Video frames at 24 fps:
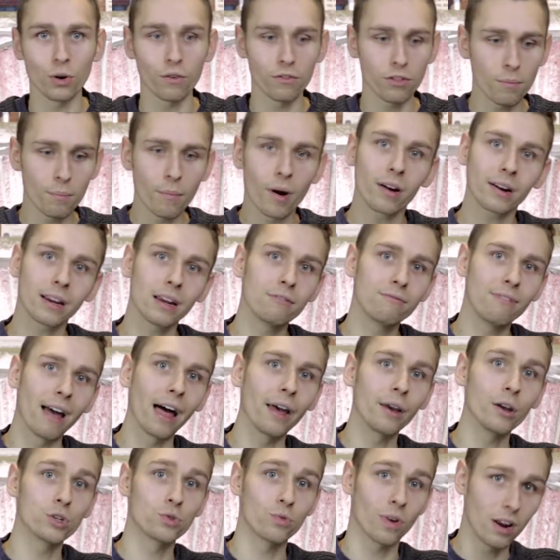So if the market
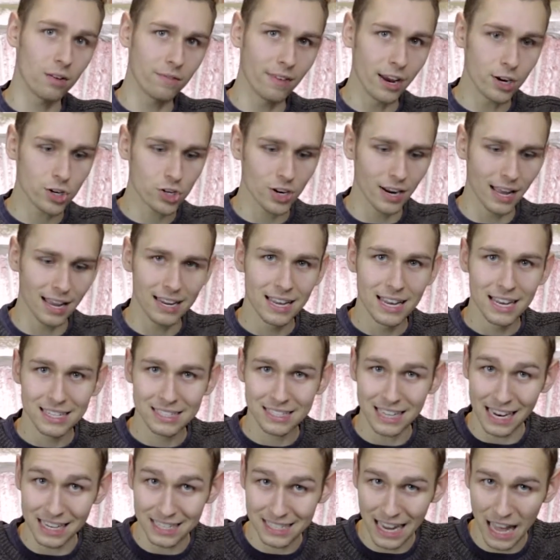values renovation at,
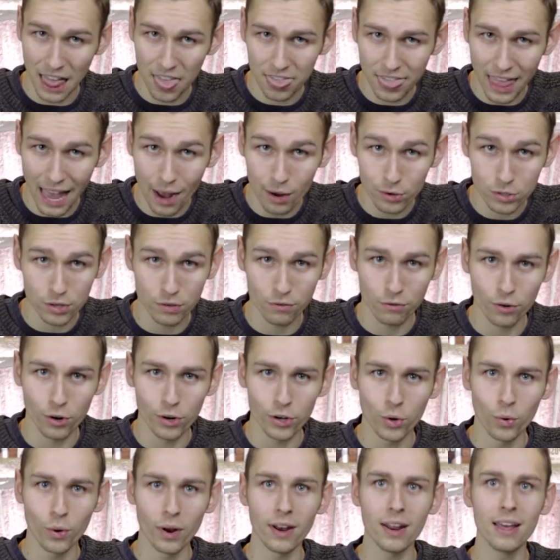say, 10,000 for
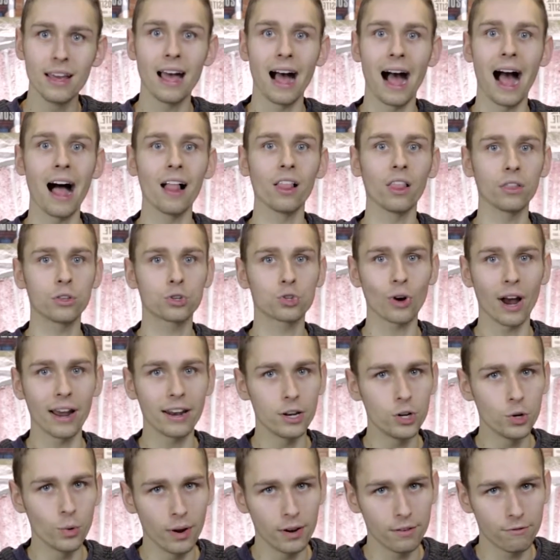a unit, I'll try
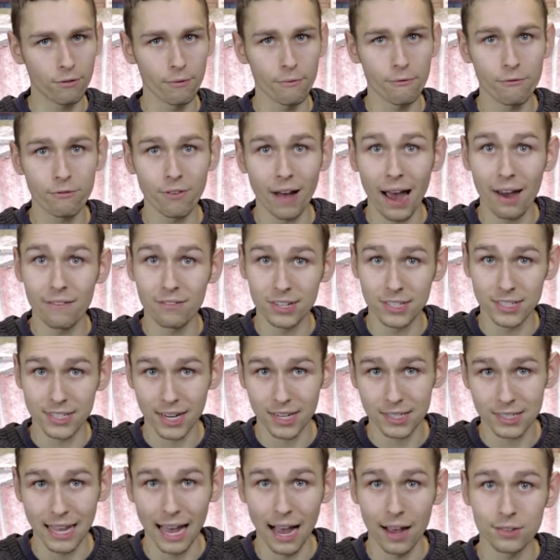to do it from five to
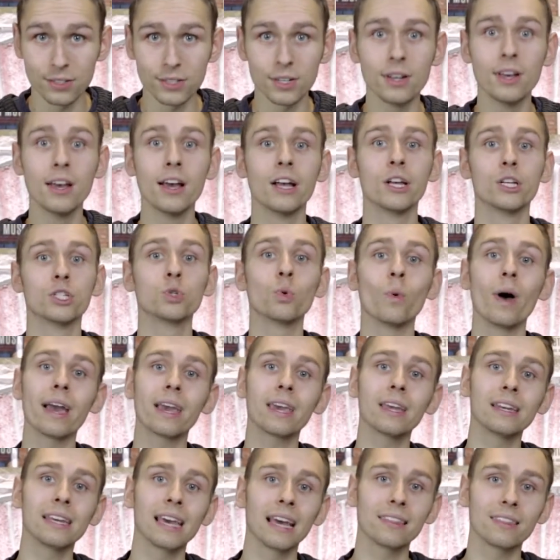6,000 so I
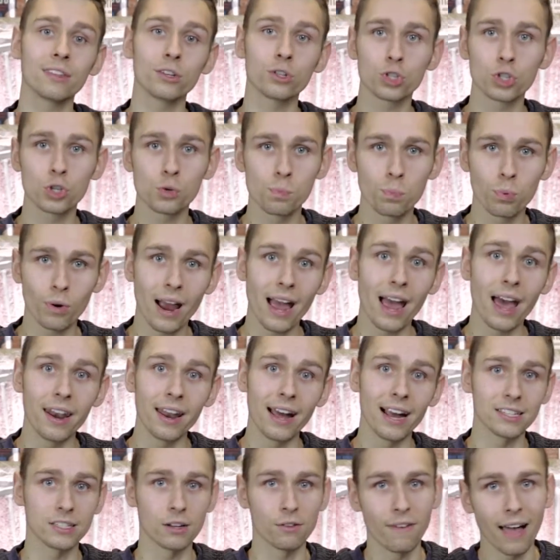can get the
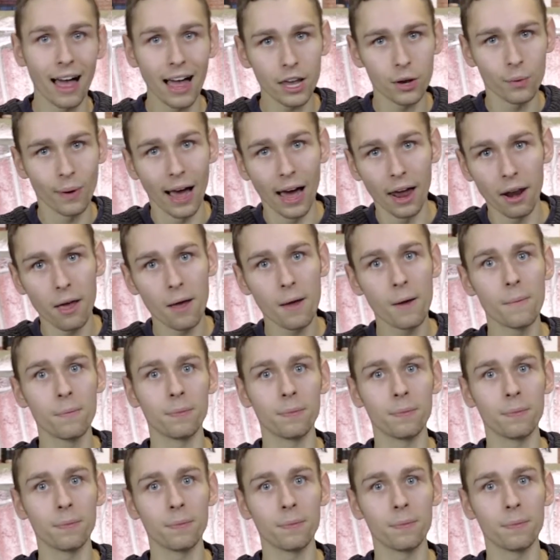spread as a value add.